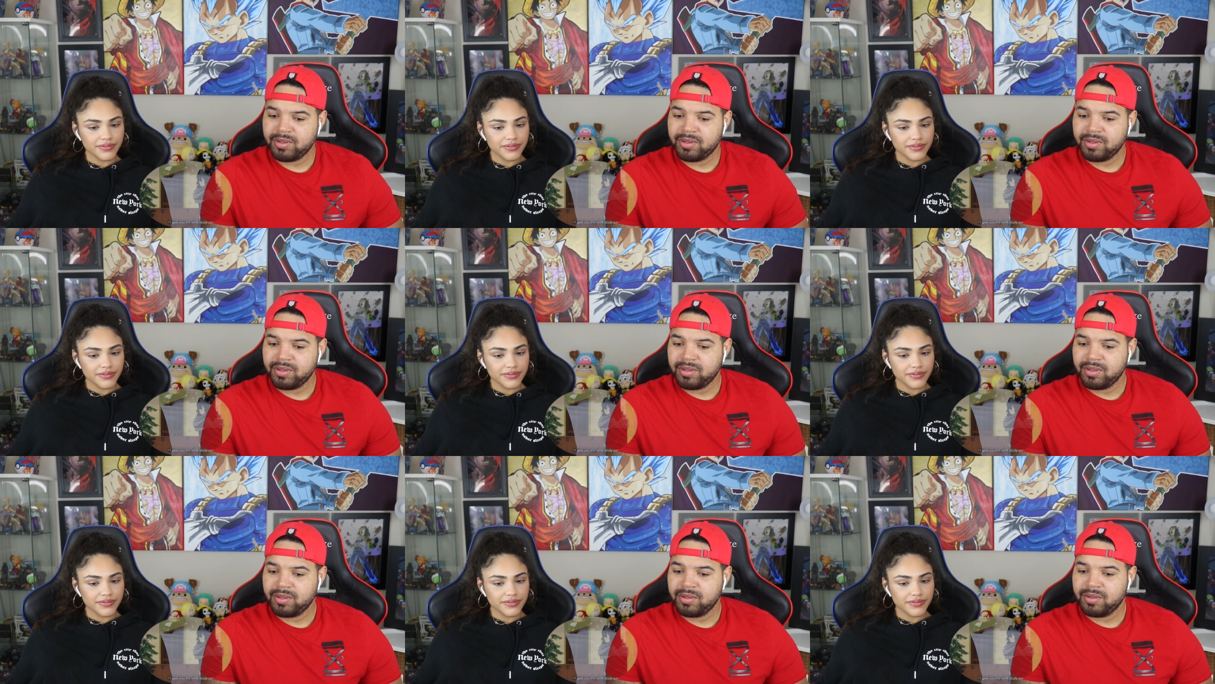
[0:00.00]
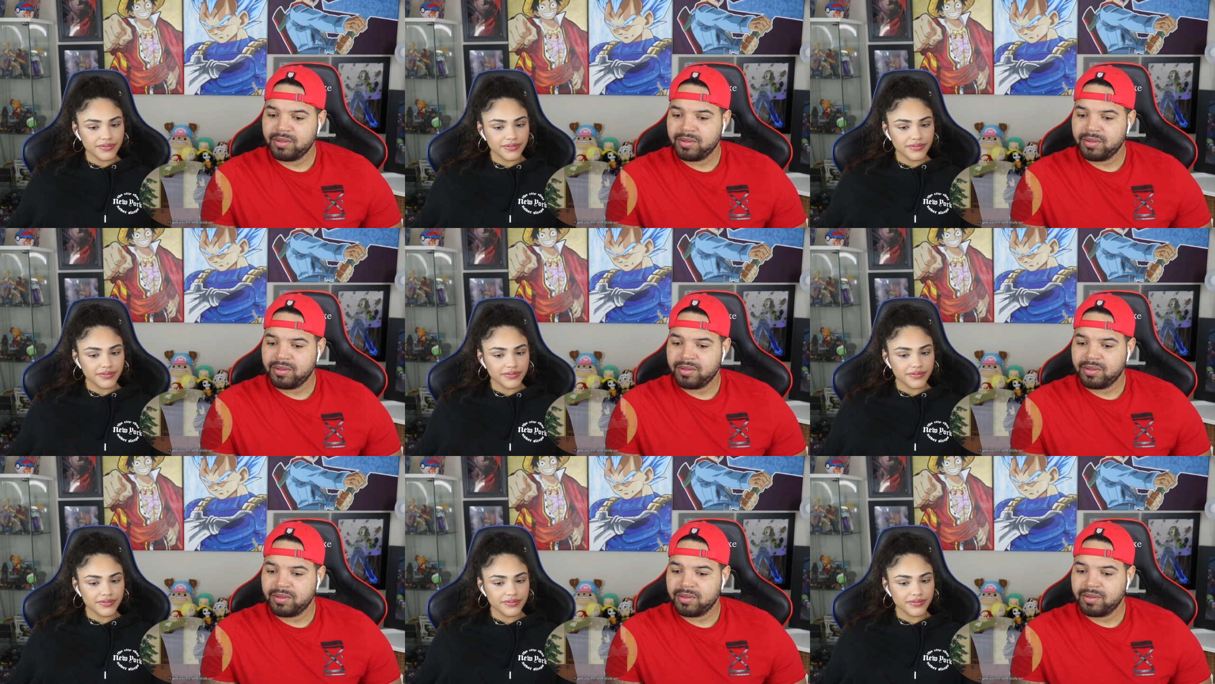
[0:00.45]

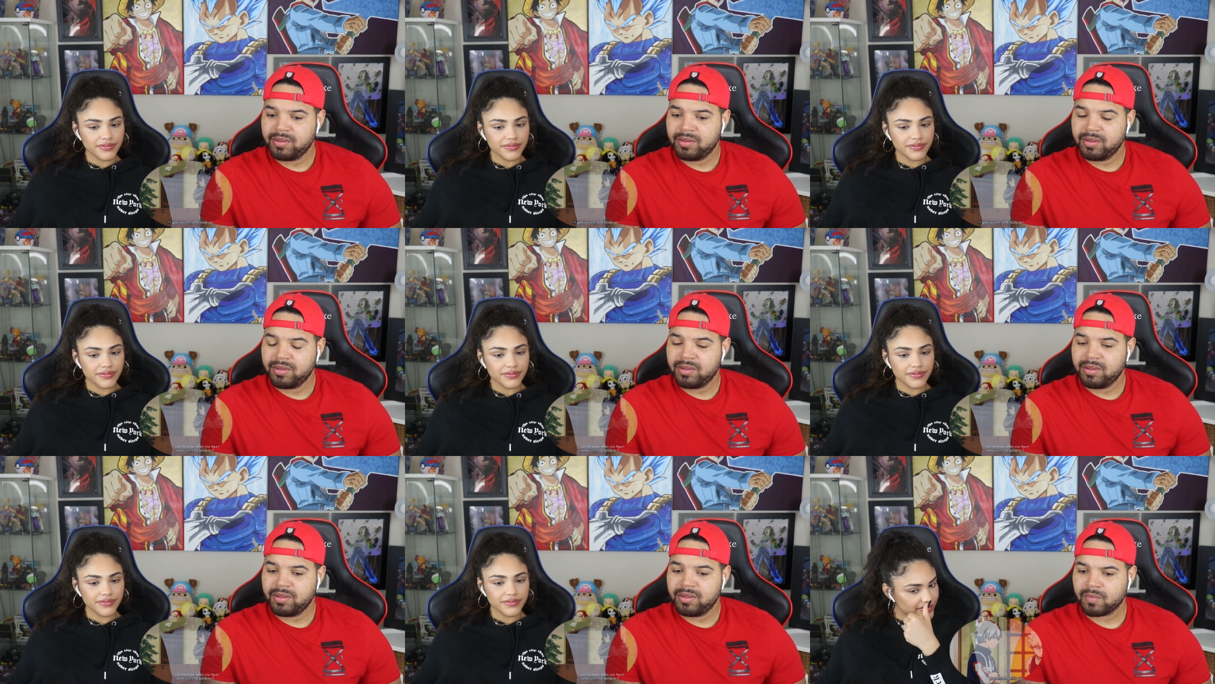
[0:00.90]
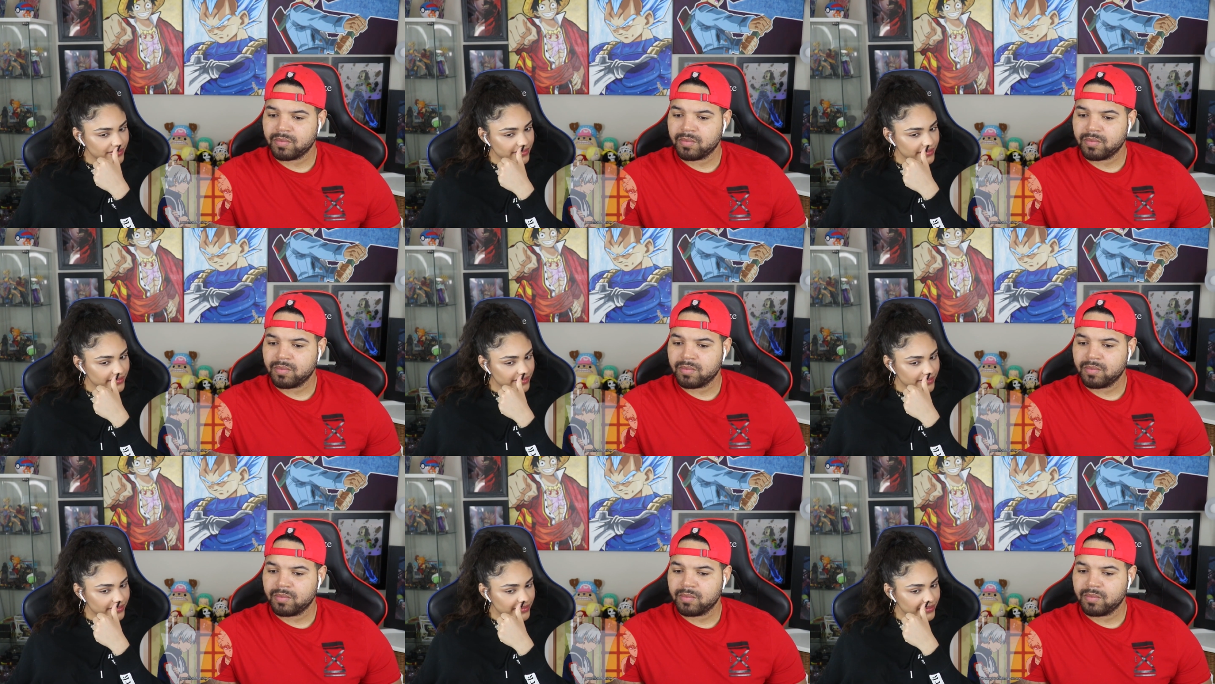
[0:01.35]

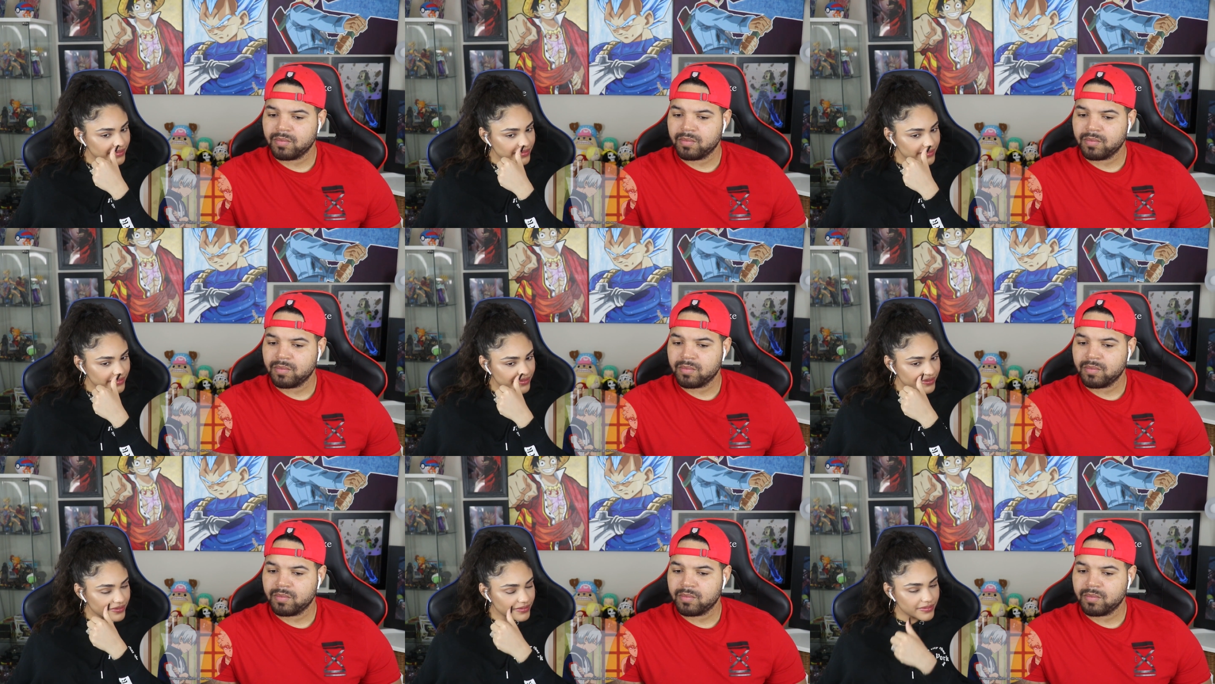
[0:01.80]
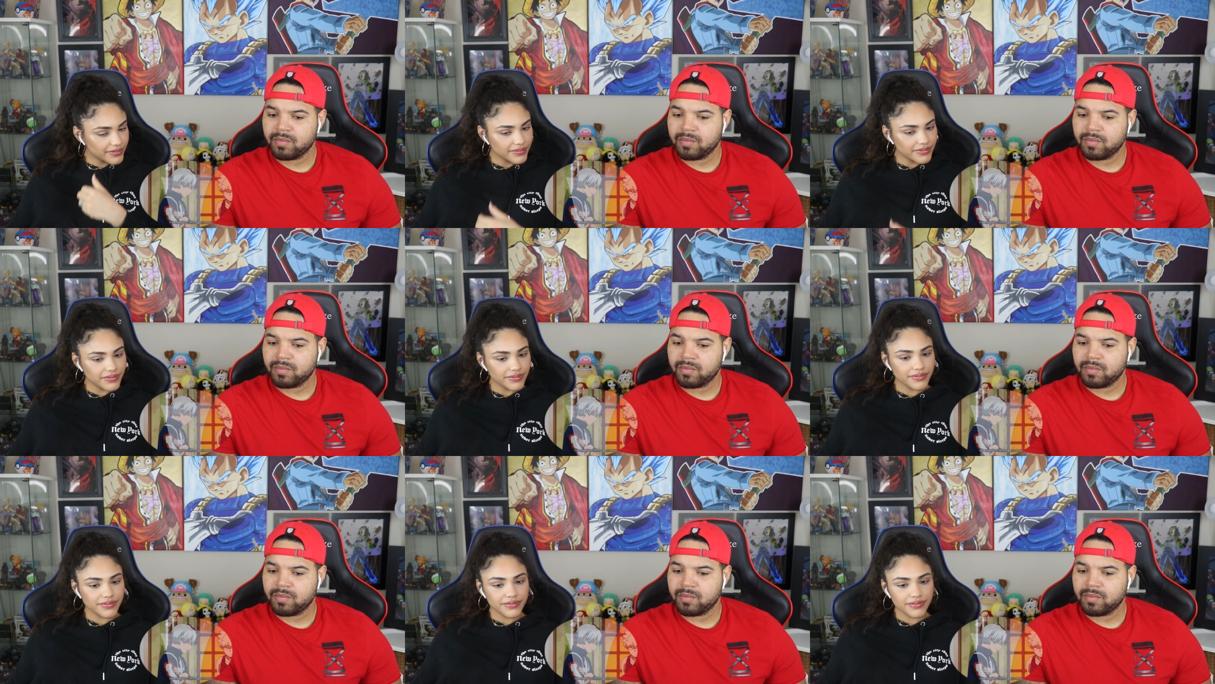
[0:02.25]

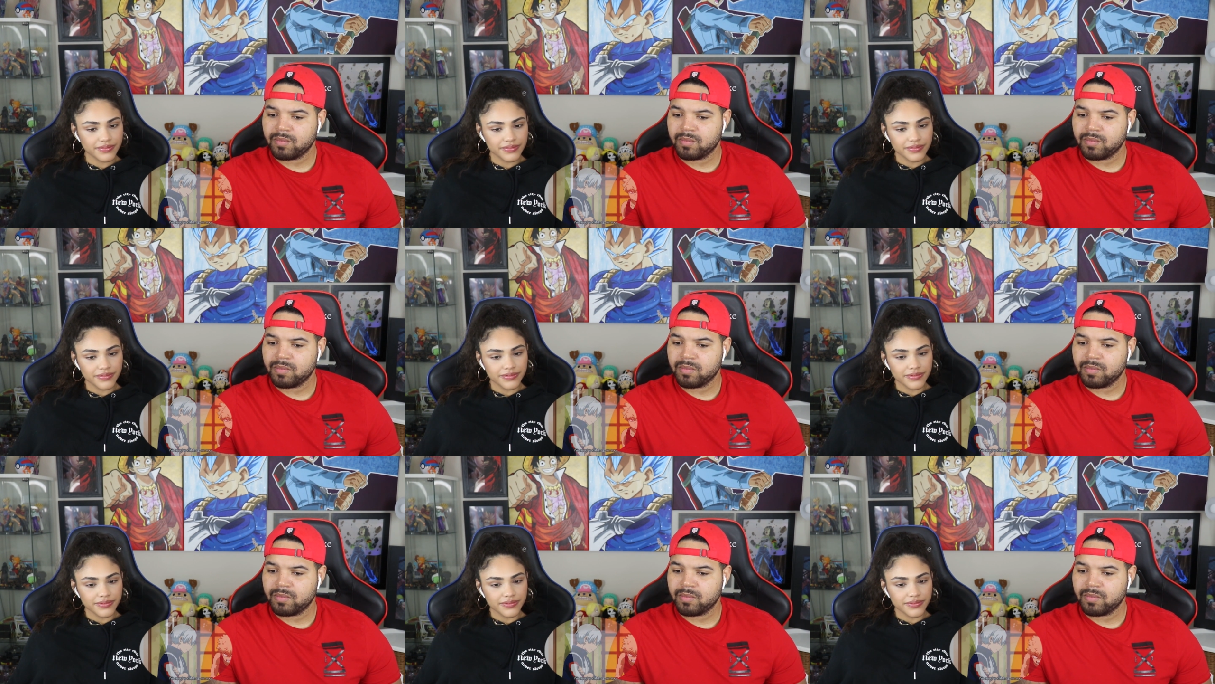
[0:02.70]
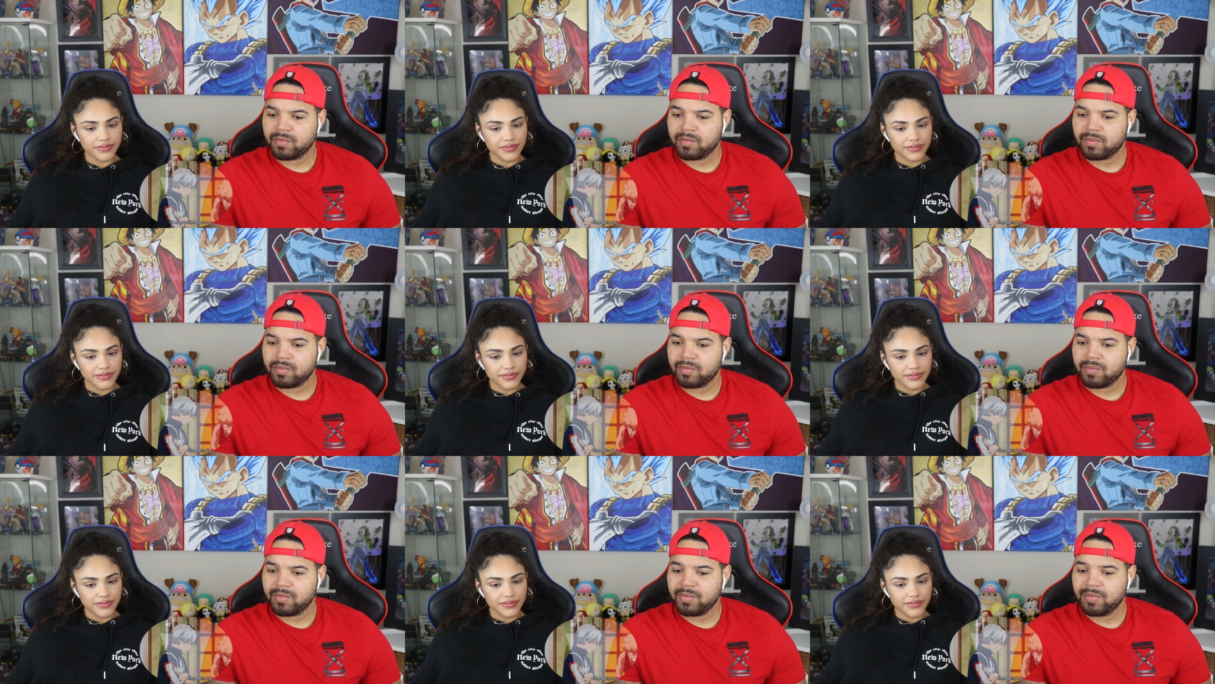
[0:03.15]
No one is speaking in this clip.